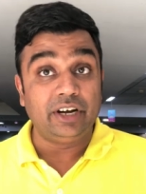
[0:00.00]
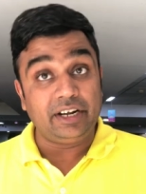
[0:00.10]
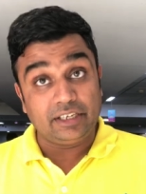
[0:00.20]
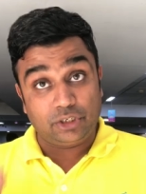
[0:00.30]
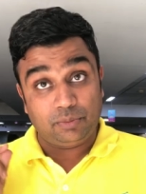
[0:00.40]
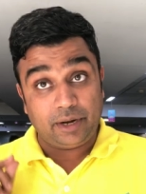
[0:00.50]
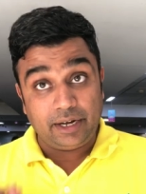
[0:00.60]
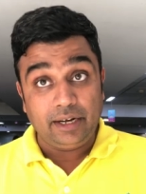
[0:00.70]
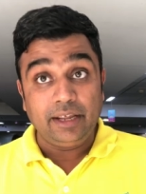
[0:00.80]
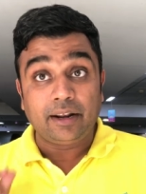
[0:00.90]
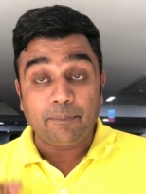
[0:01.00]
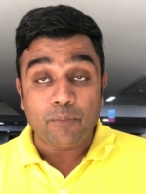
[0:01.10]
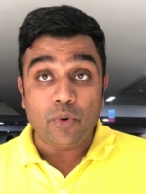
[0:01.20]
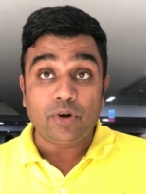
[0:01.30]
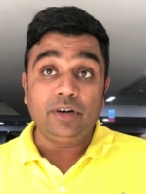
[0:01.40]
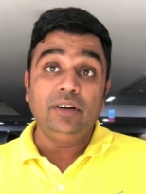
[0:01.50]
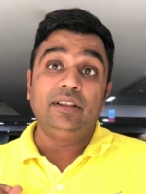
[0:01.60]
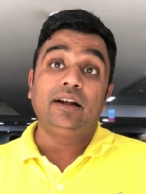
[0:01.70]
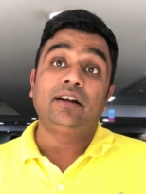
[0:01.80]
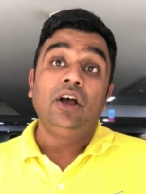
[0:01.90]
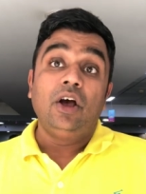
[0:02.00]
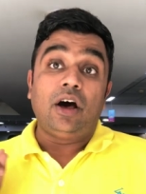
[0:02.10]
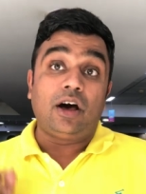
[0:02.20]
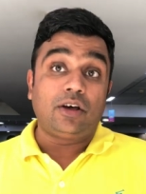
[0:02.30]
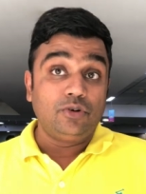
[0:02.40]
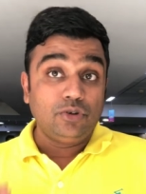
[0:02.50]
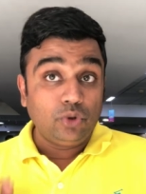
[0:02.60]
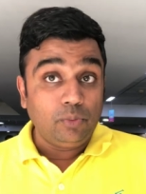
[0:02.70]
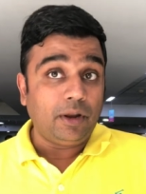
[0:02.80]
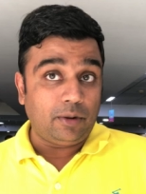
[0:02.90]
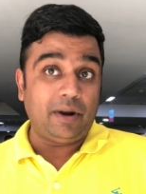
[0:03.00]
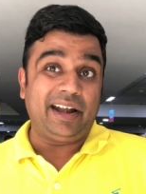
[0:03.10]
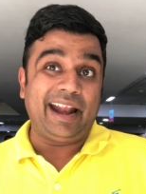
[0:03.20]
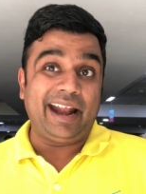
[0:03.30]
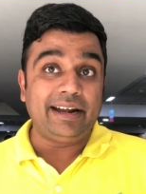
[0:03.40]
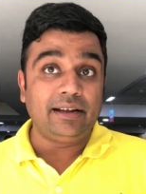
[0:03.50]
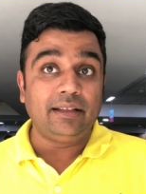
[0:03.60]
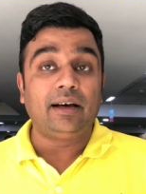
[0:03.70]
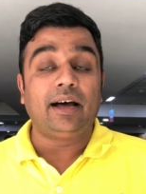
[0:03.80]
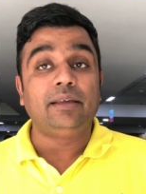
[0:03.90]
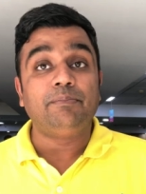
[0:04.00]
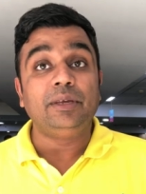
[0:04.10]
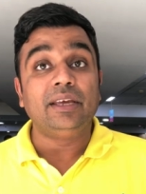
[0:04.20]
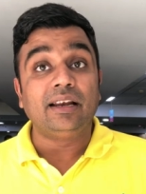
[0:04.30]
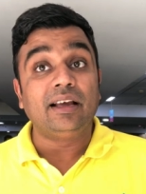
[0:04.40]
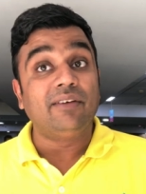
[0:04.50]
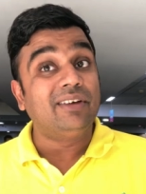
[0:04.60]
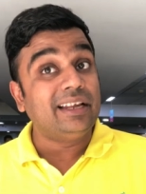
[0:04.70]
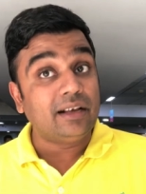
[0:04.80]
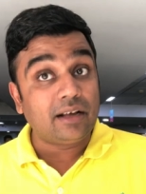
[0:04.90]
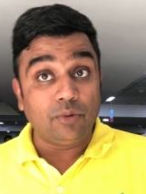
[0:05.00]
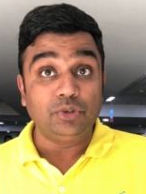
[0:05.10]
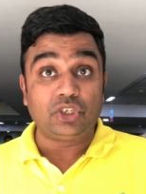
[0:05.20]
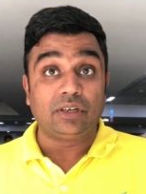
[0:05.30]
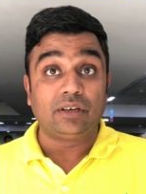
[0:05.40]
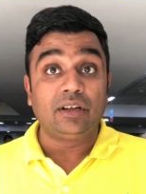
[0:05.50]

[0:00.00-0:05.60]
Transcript: It is widely reported that Arun Dhumal might head the IPL Governing Council.